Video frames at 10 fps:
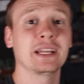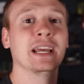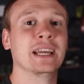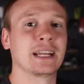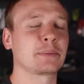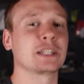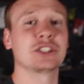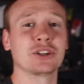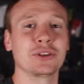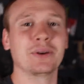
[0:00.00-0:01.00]
and I'm gonna
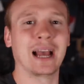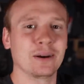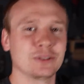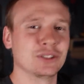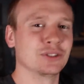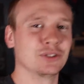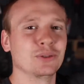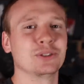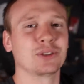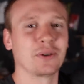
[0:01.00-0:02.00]
show you how to
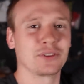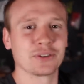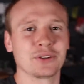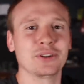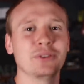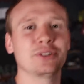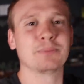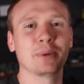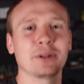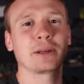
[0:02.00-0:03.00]
do so. If you're new to
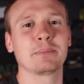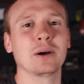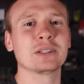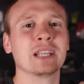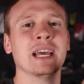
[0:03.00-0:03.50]
building bows,